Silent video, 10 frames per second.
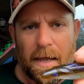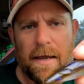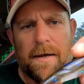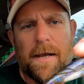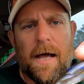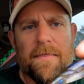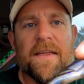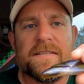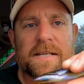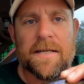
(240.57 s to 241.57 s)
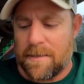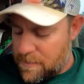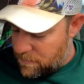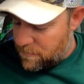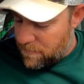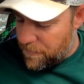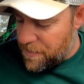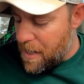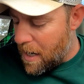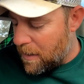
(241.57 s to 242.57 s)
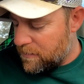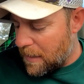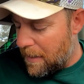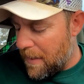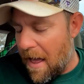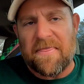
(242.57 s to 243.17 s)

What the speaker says: And this is the I